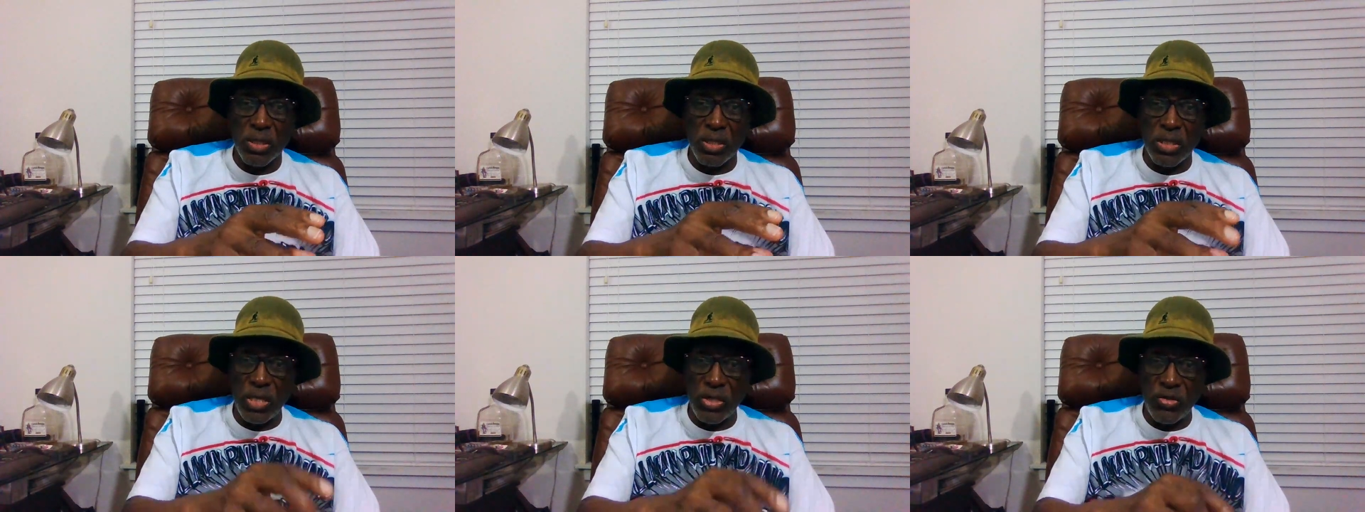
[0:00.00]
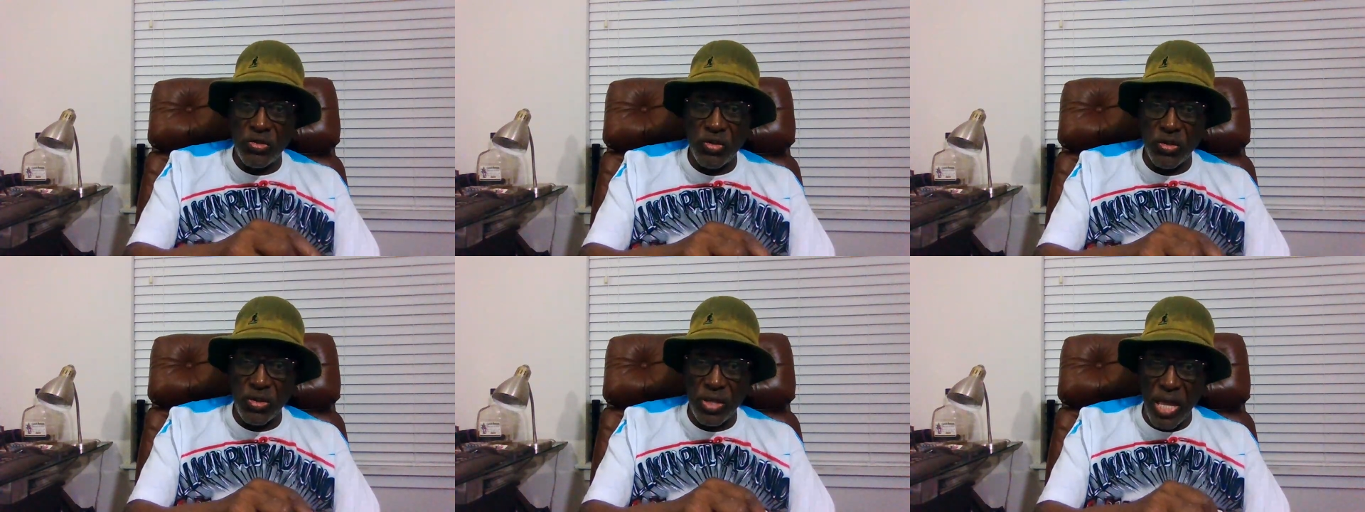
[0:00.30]

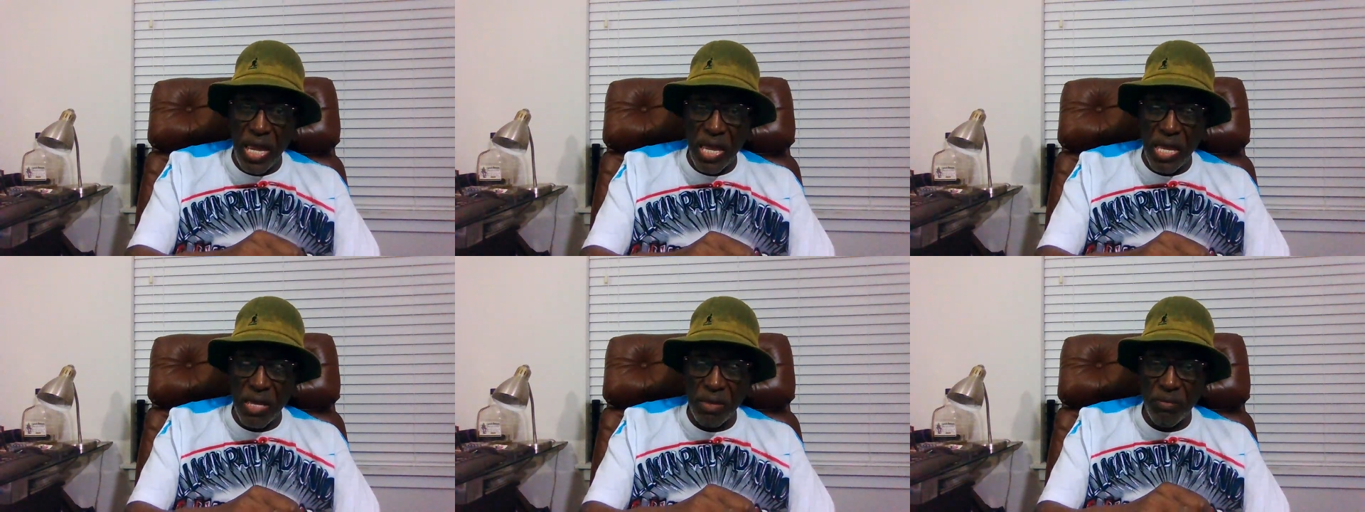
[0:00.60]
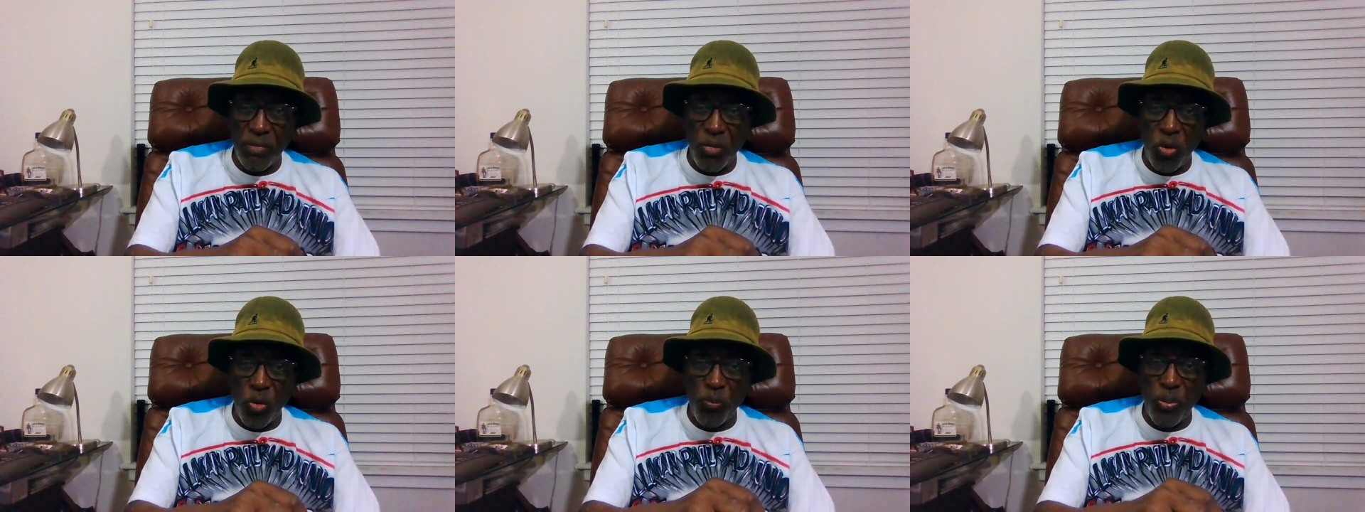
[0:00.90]
get your
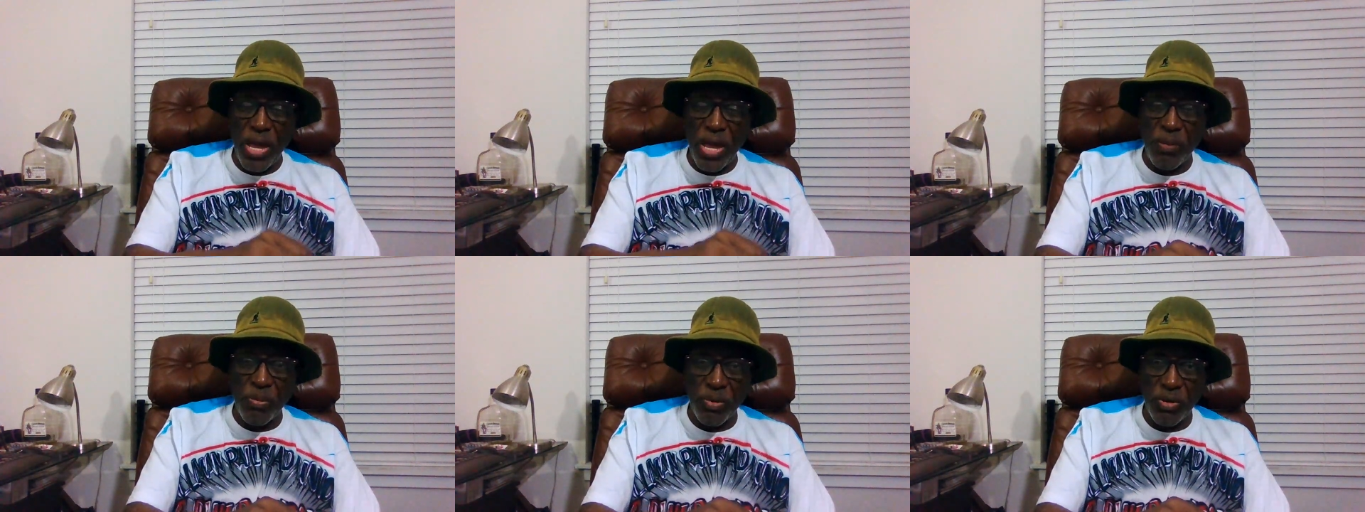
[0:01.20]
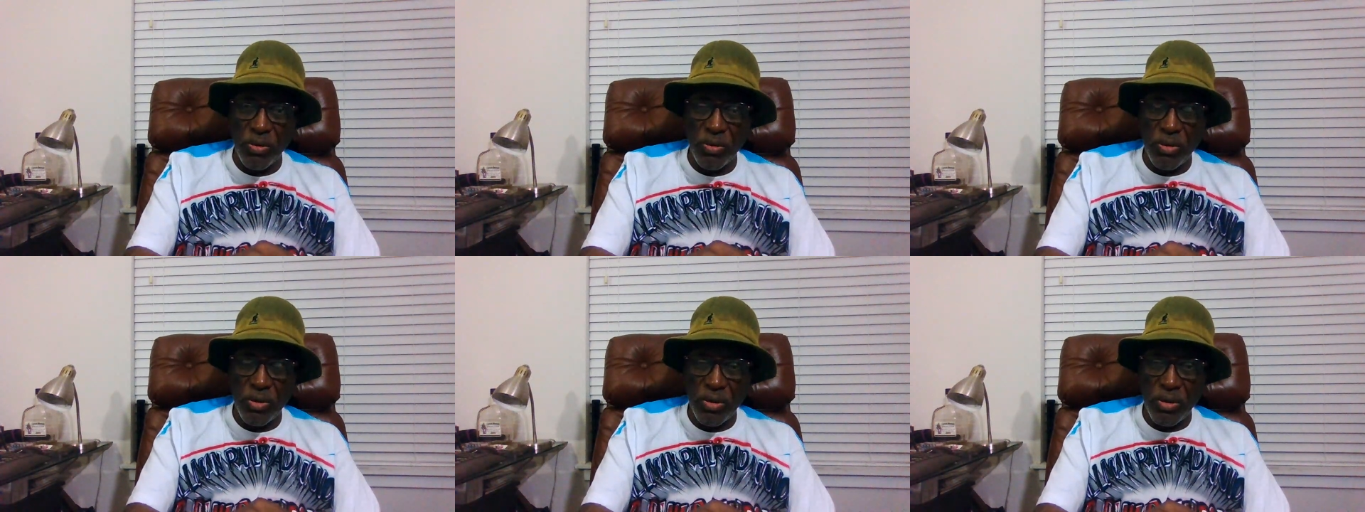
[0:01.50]
name on paper
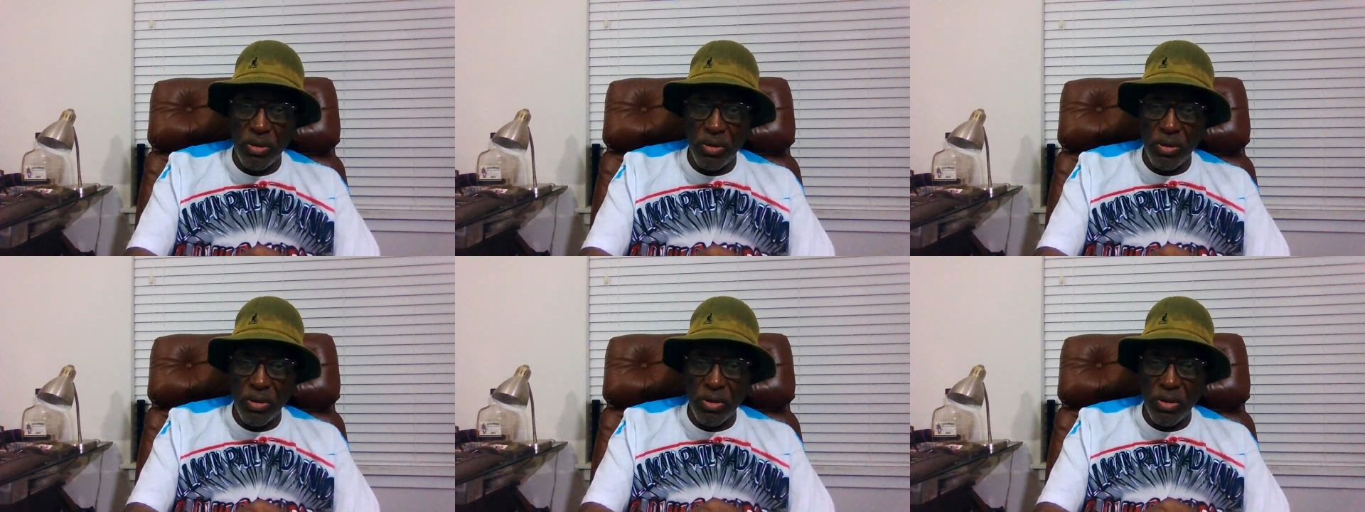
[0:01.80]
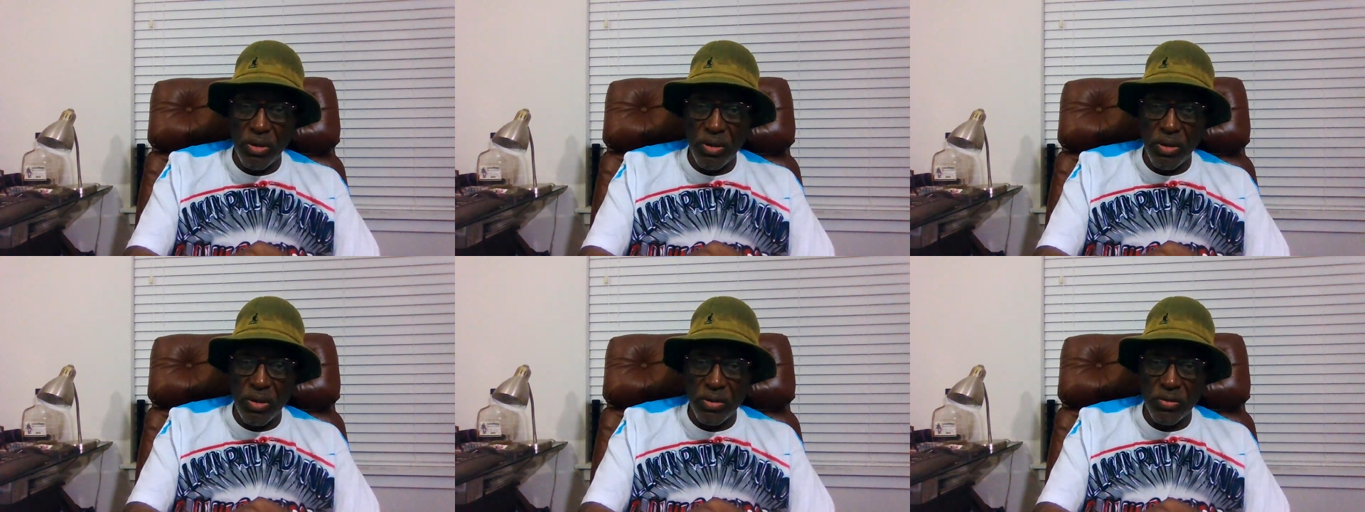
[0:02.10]

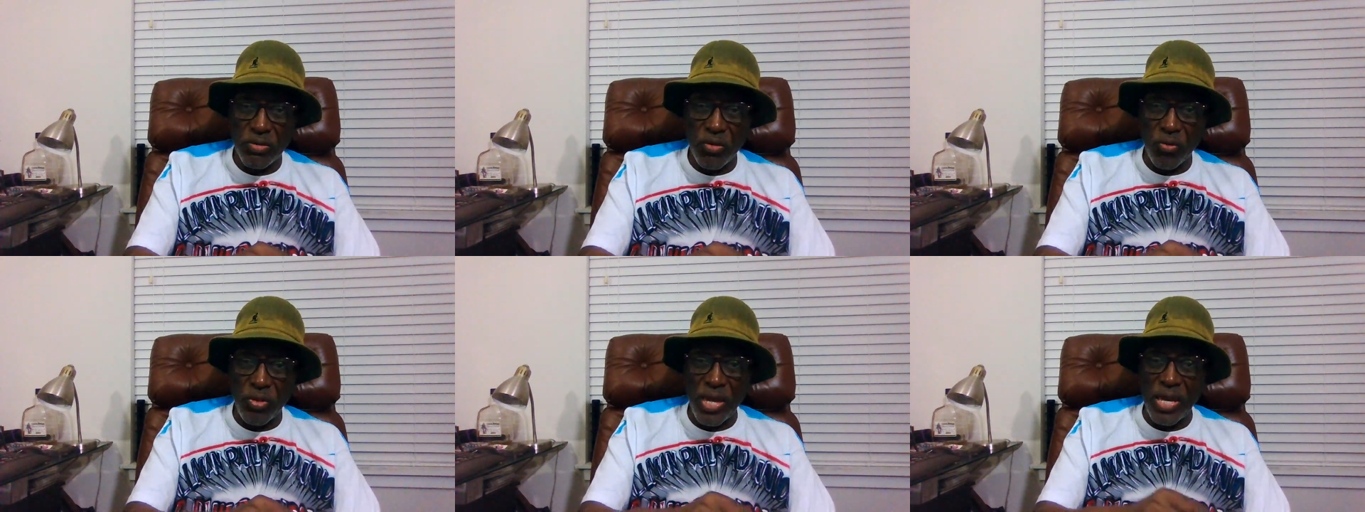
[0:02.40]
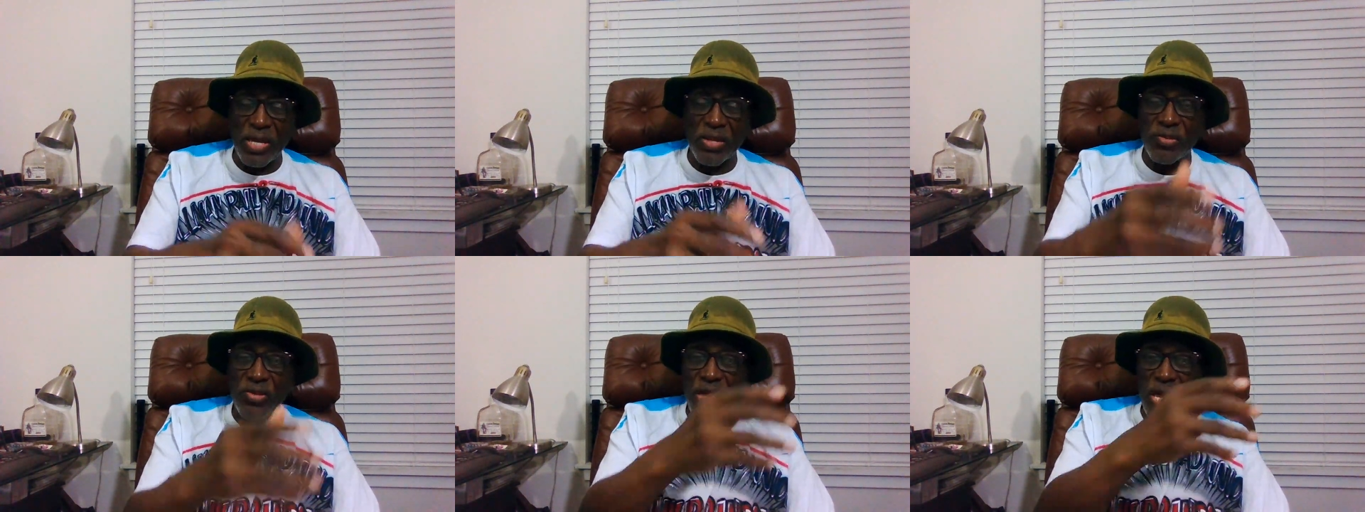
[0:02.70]
so they
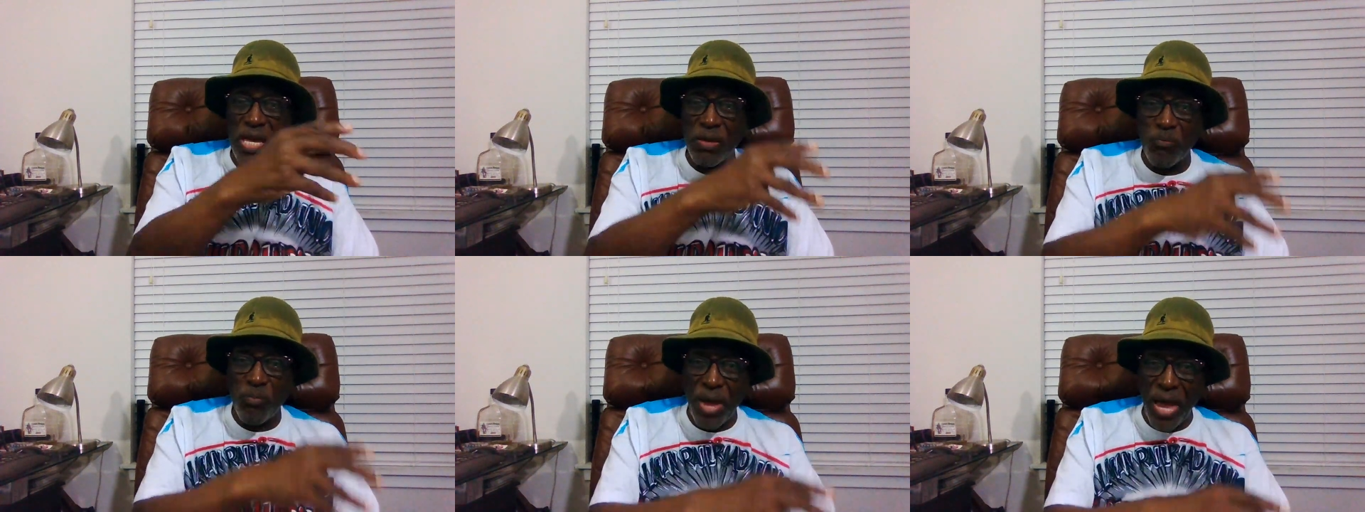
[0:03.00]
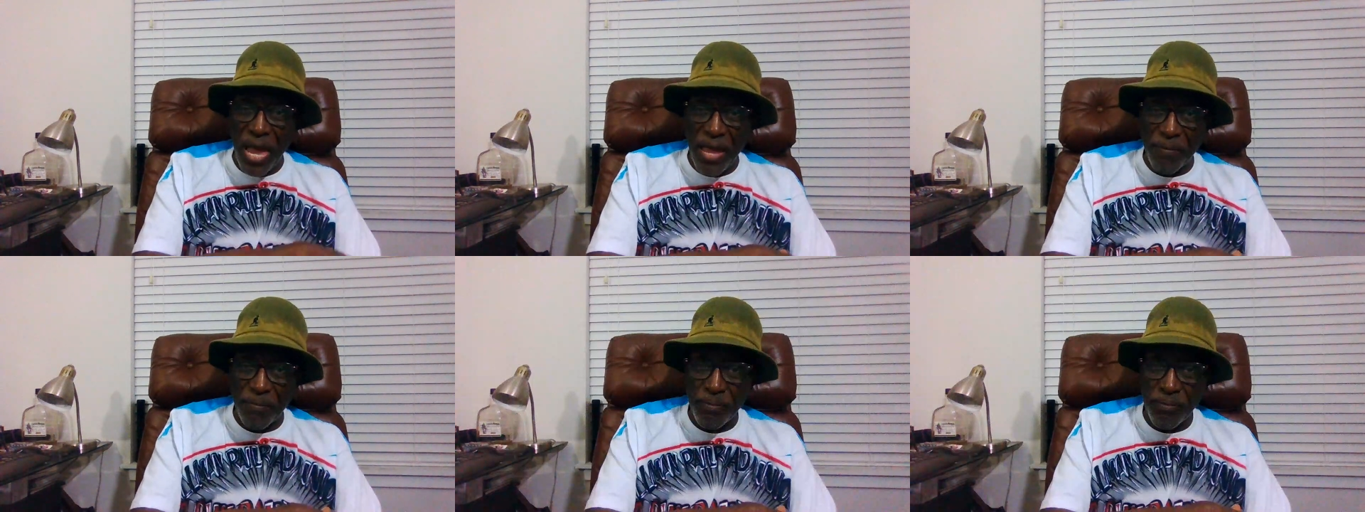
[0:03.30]
can take it
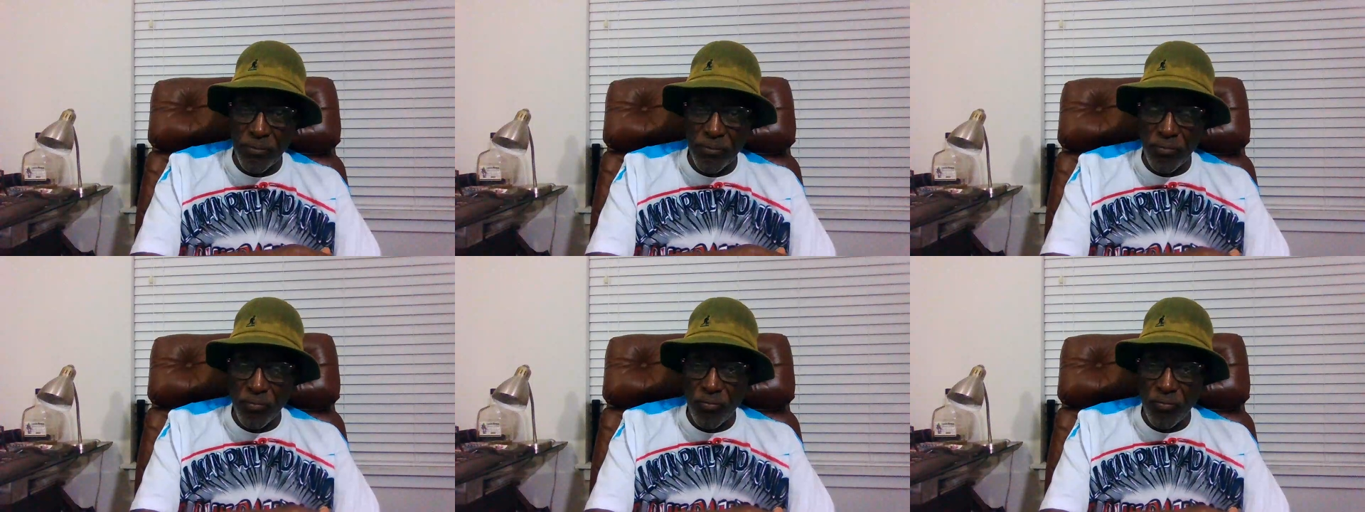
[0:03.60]
back